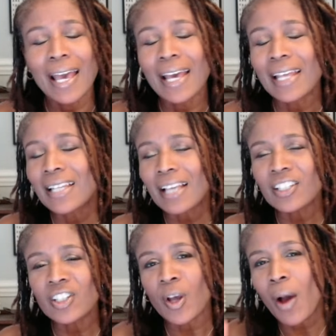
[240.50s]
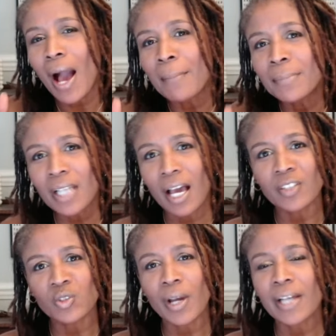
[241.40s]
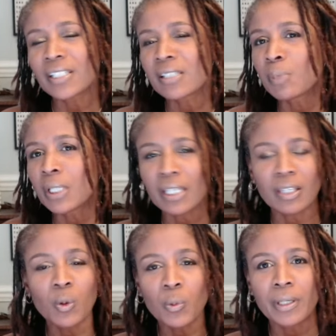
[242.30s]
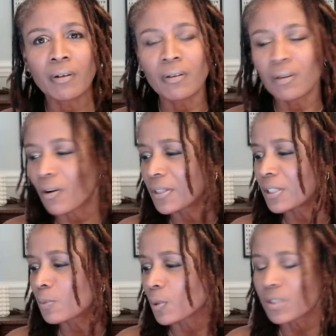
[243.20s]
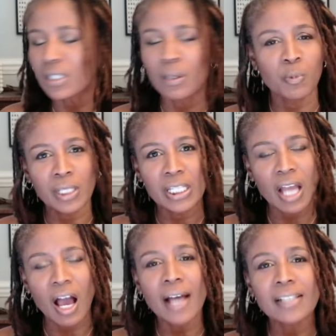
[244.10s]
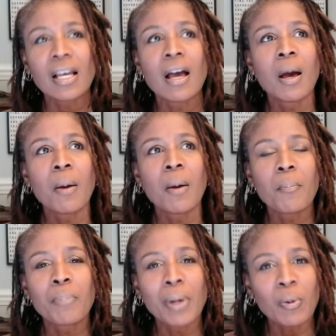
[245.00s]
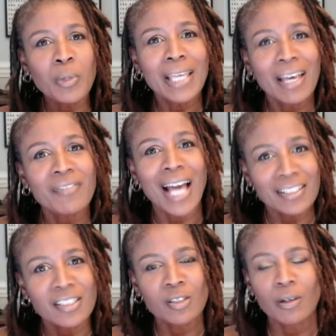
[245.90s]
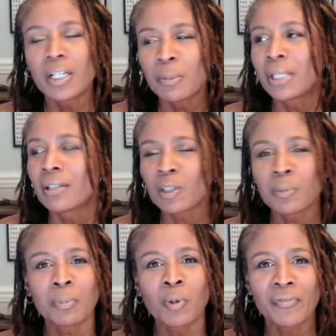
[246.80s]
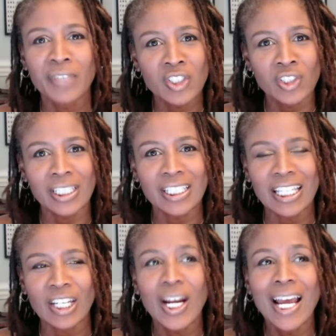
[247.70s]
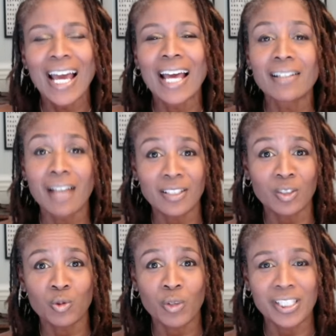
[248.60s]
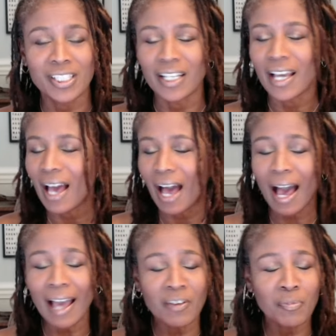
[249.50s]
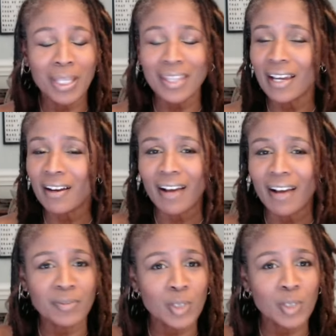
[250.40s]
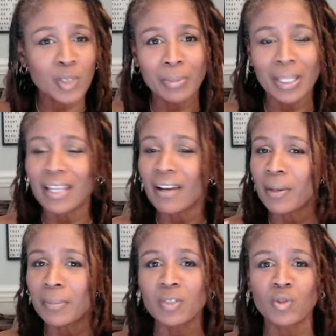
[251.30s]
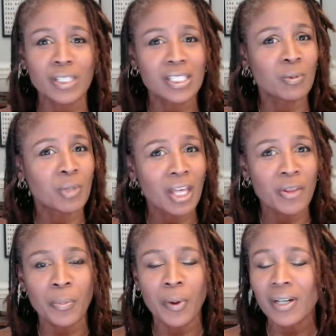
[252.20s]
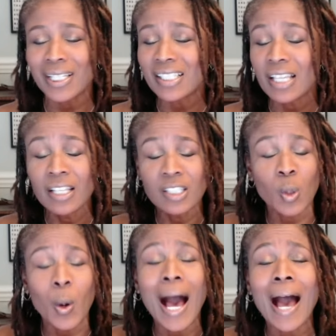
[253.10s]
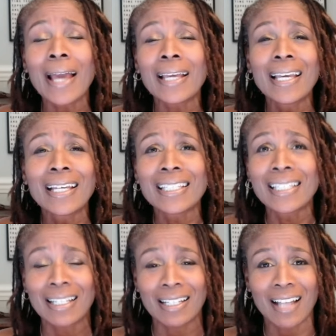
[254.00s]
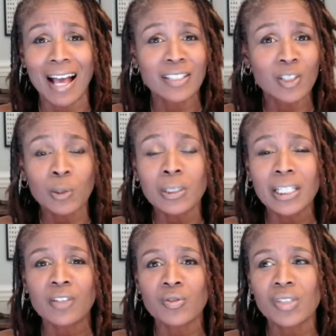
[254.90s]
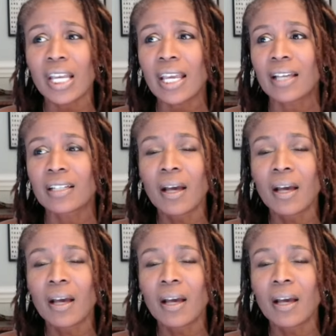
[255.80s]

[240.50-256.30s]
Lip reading: And, you know, I'm not trying to speak ill will on this person. I'm really not. But we have got to start to be a little bit more vigilant here and not so trusting. I have been there. I've totally been there and been trusting with other parties. So I get it. I totally understand.